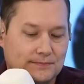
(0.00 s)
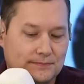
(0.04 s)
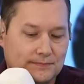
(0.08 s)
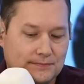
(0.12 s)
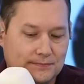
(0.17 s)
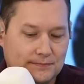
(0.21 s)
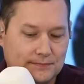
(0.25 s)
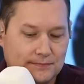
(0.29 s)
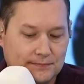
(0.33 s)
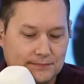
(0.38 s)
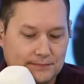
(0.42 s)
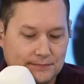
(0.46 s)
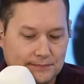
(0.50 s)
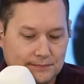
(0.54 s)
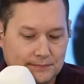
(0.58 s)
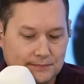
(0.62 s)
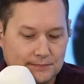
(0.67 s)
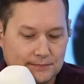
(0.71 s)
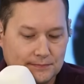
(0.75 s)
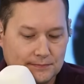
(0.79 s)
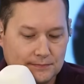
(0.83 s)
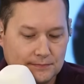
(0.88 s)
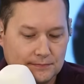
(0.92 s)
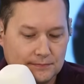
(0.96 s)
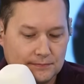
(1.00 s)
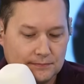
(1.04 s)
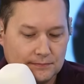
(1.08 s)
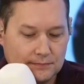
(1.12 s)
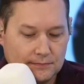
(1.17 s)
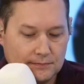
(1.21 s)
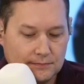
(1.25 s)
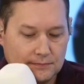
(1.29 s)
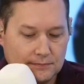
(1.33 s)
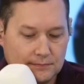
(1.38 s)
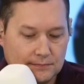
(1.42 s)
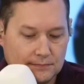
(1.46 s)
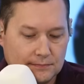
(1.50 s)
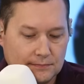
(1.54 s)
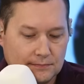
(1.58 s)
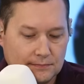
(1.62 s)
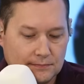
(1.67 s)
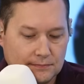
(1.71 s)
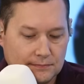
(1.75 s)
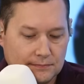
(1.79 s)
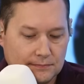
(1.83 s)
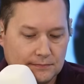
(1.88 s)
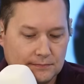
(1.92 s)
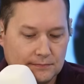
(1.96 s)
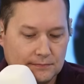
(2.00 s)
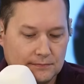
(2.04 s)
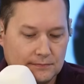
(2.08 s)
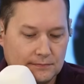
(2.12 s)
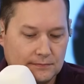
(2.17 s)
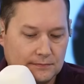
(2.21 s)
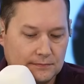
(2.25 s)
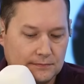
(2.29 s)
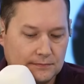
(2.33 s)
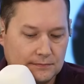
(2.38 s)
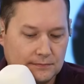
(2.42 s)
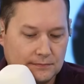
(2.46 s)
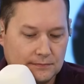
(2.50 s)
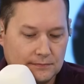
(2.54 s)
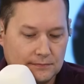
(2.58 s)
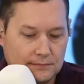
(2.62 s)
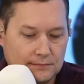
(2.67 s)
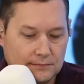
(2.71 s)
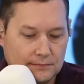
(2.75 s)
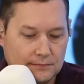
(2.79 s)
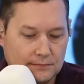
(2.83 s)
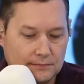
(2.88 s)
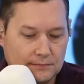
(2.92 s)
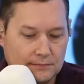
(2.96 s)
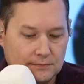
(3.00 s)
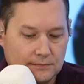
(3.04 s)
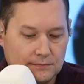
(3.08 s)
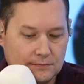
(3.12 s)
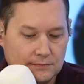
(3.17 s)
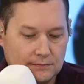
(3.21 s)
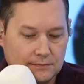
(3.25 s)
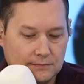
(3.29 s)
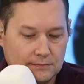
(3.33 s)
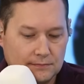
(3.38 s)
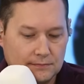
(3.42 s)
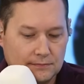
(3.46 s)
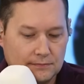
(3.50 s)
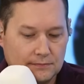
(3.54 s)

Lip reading: (silent)